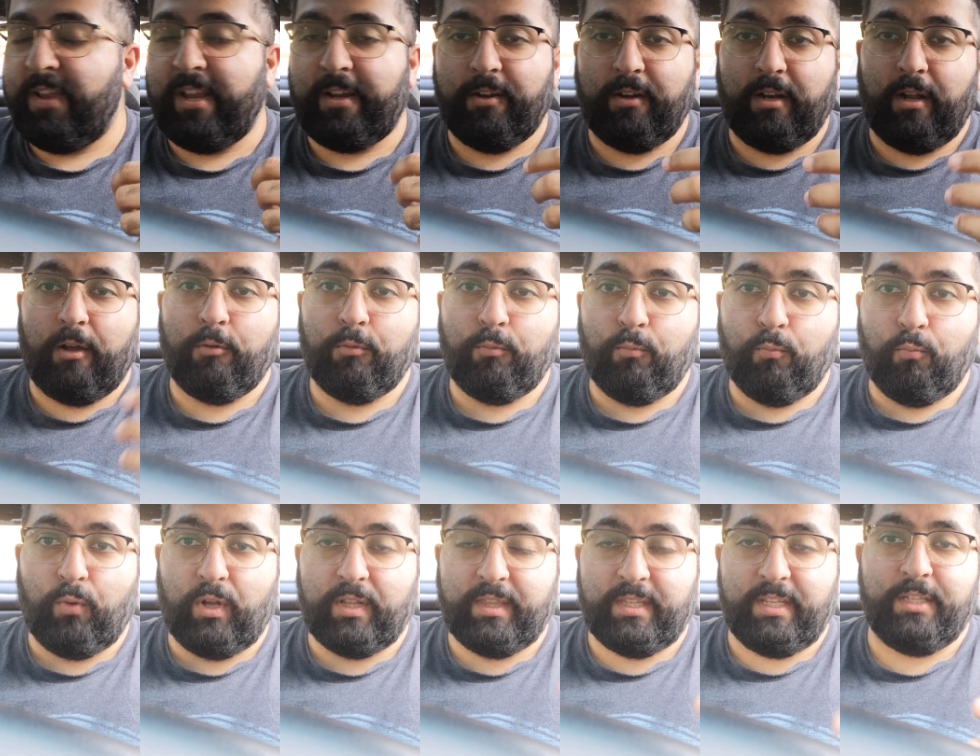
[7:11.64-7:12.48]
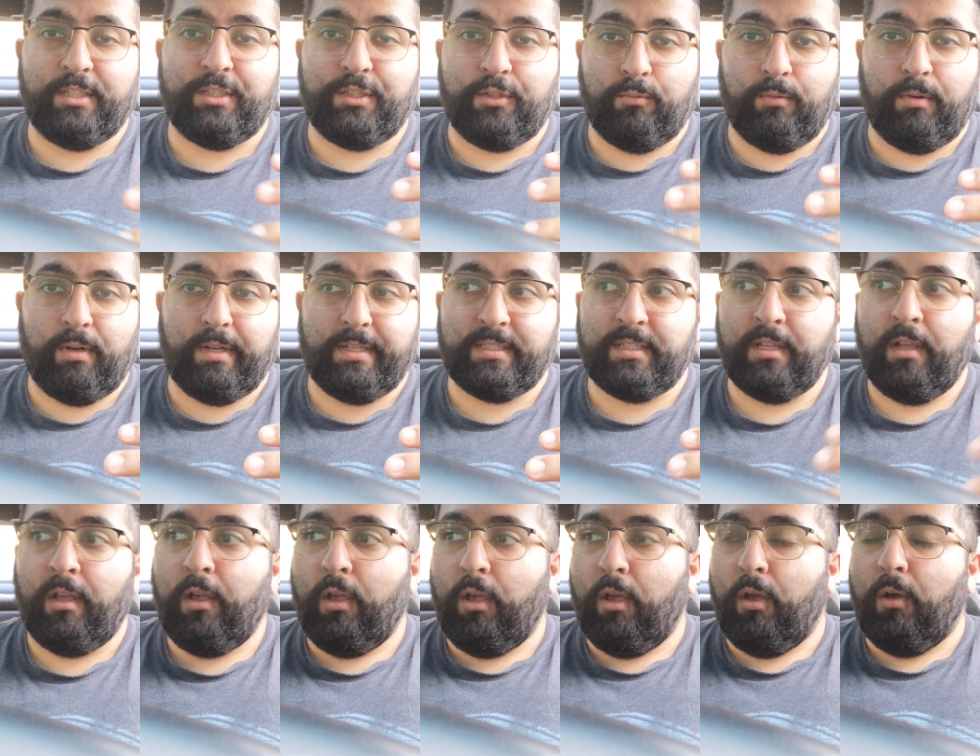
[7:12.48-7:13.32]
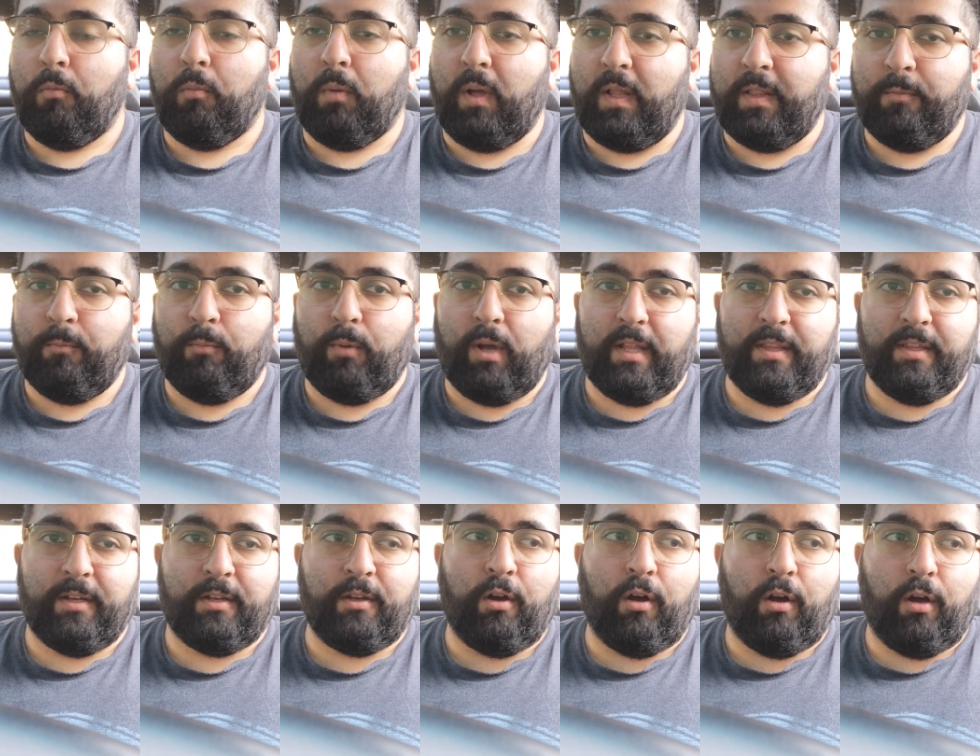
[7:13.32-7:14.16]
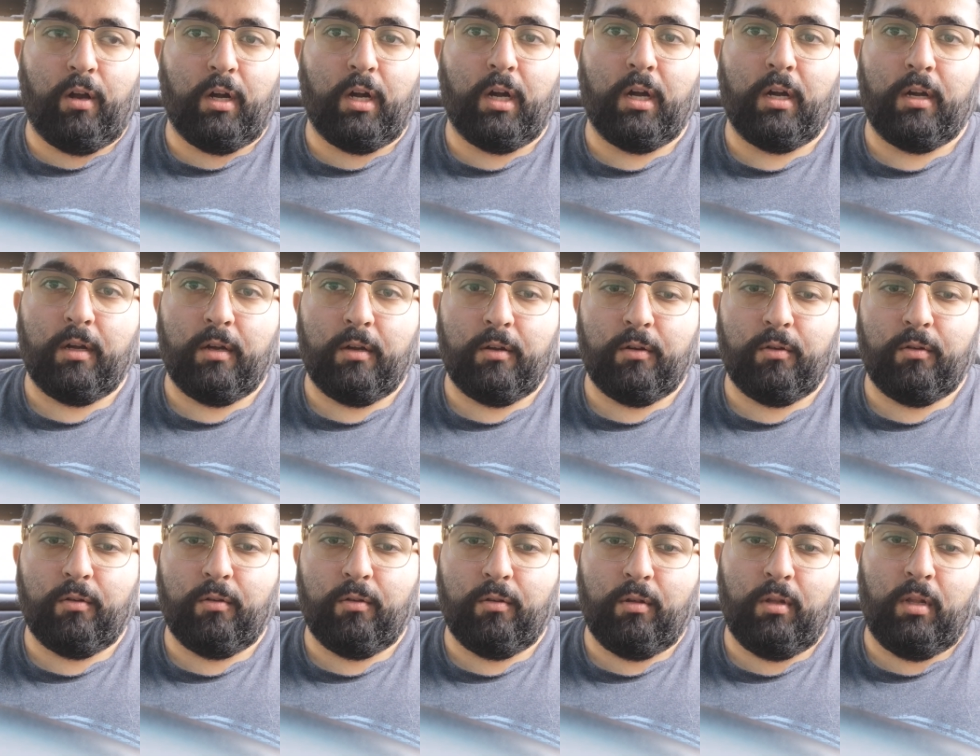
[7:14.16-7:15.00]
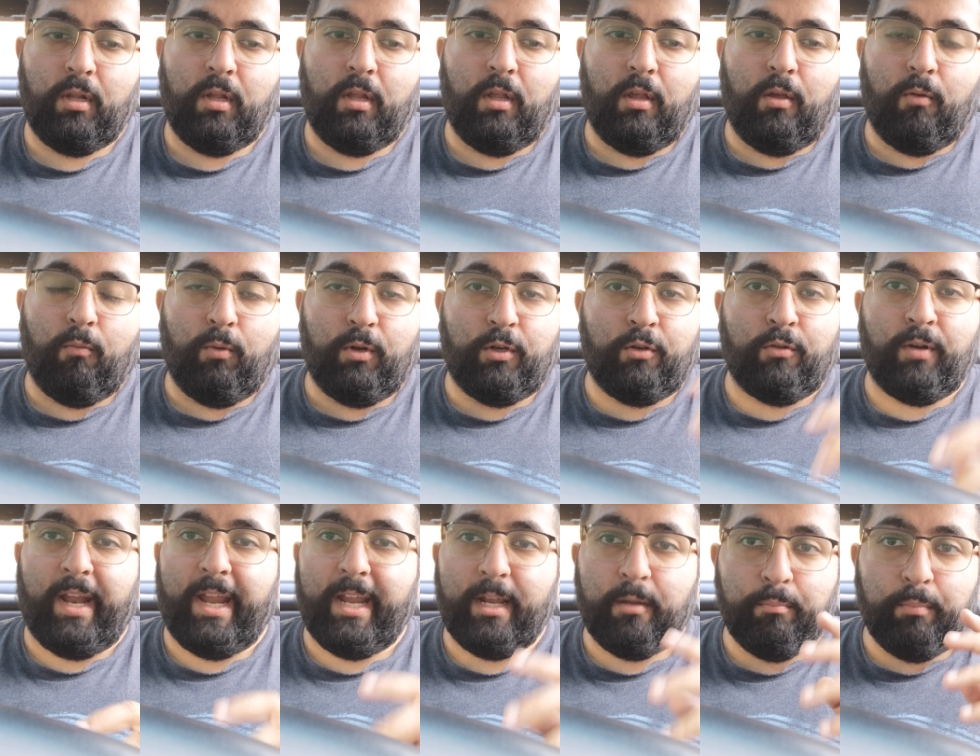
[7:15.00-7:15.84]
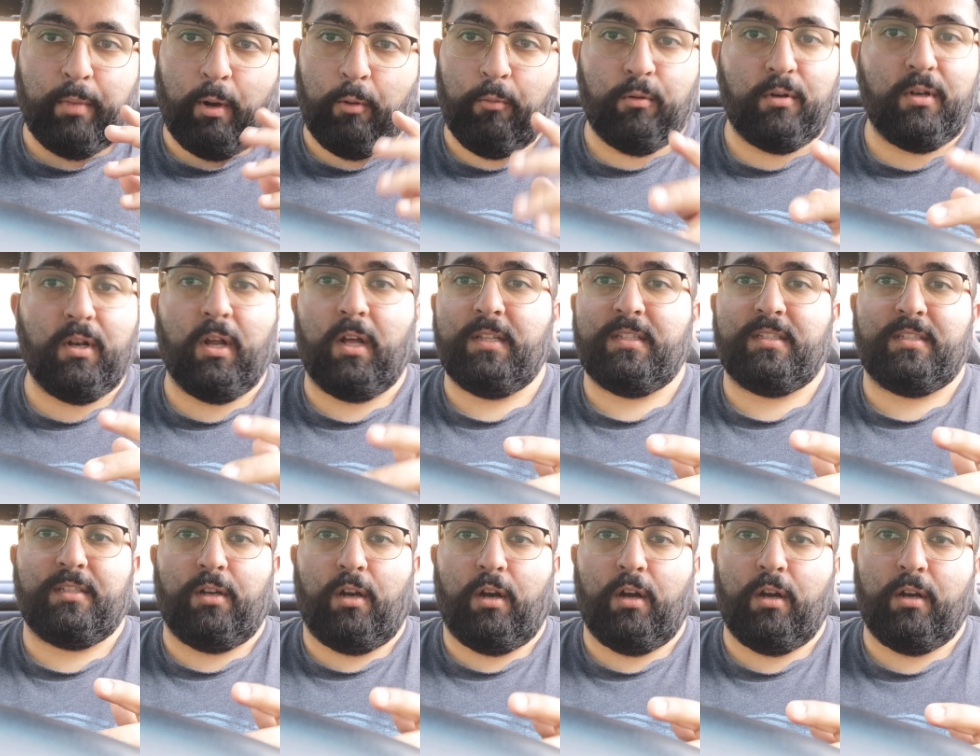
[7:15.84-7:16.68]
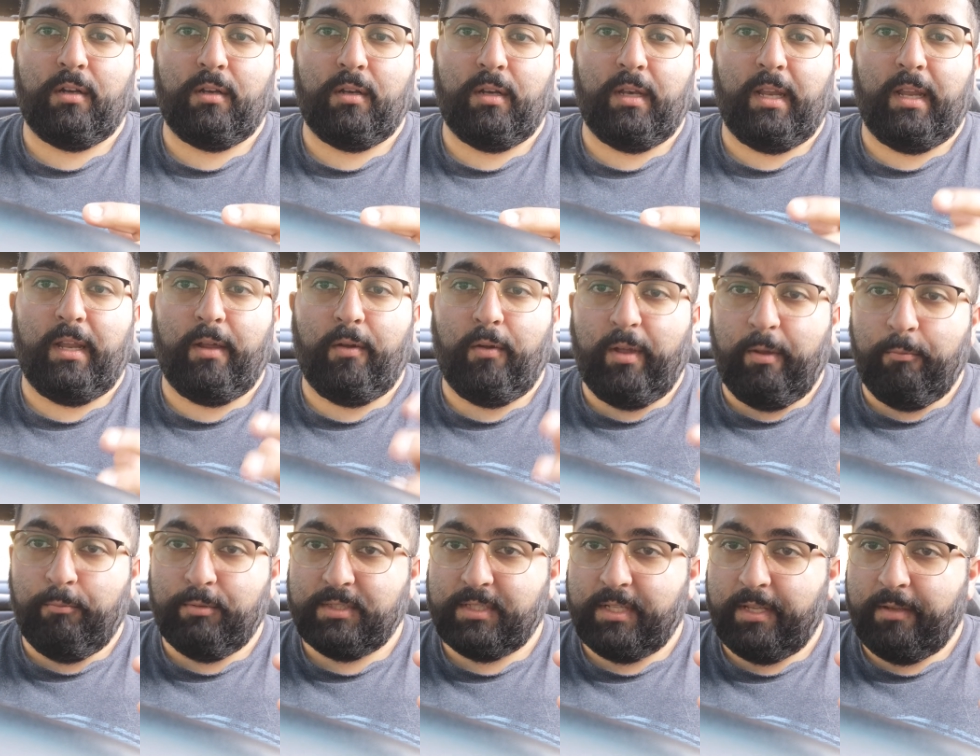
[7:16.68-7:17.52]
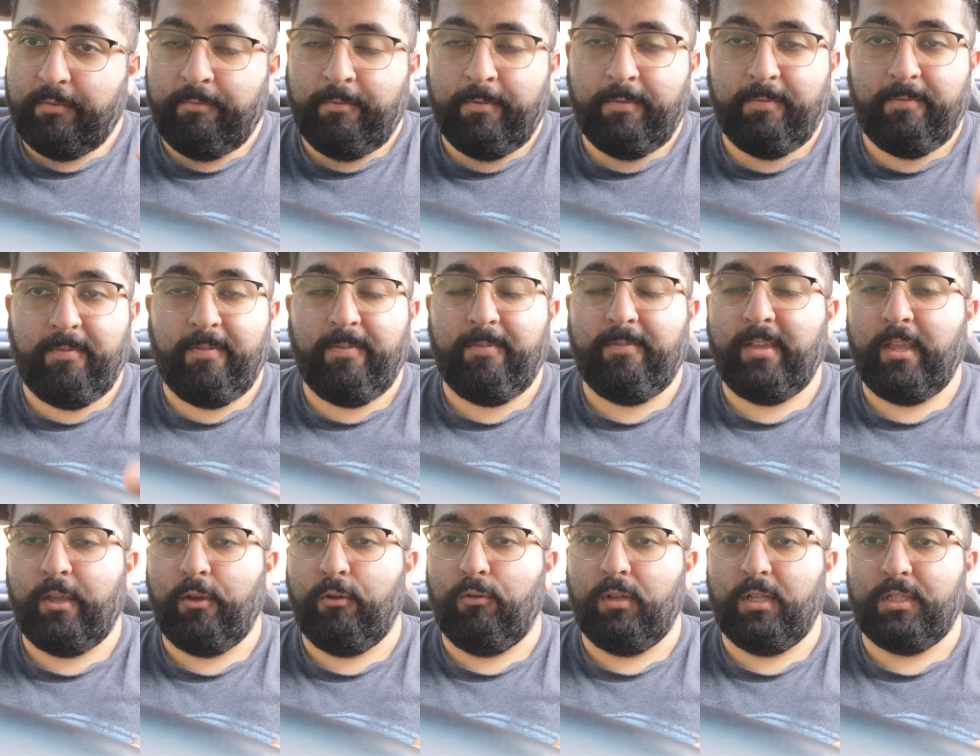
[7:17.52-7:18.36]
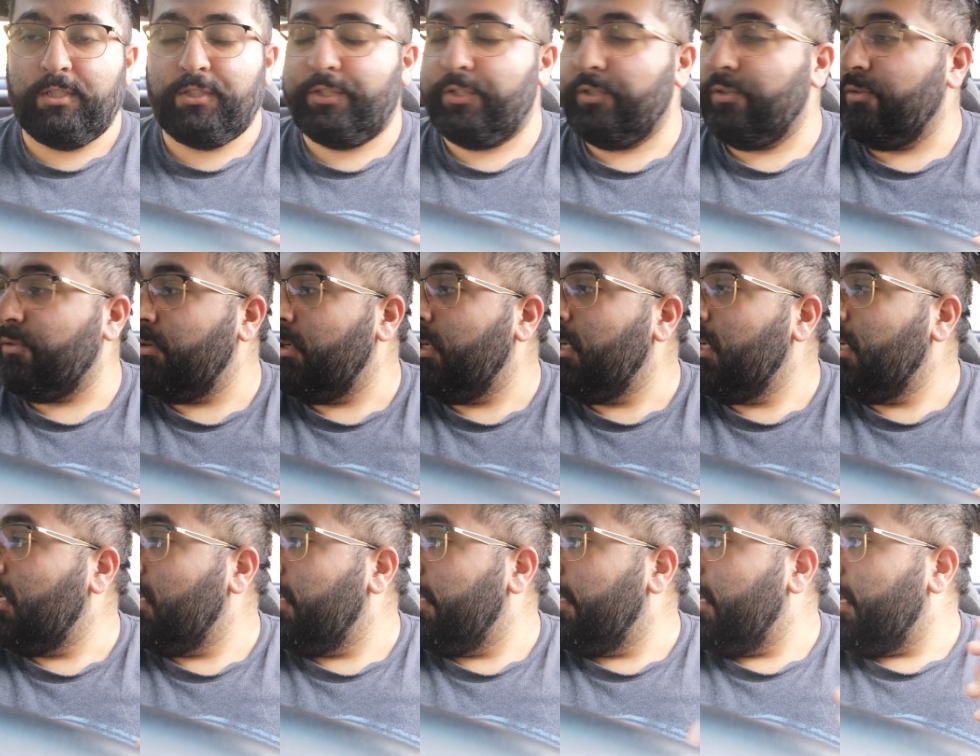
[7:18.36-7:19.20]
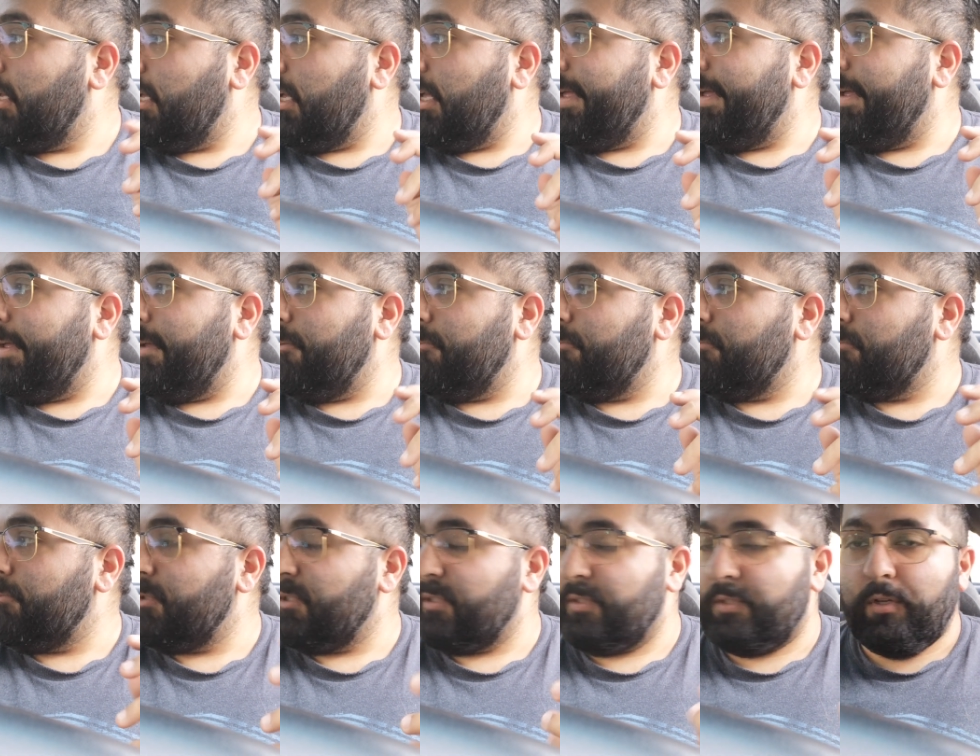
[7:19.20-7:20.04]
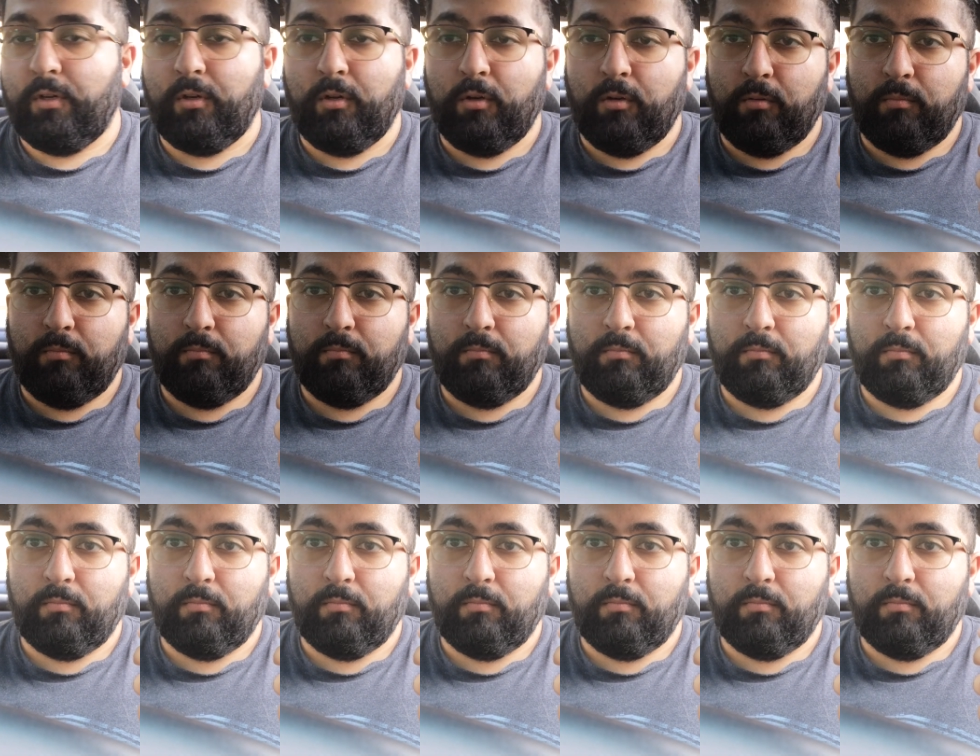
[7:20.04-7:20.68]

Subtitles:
figured out what the issue was, why the car would crank but would not start. It was a fuel issue. So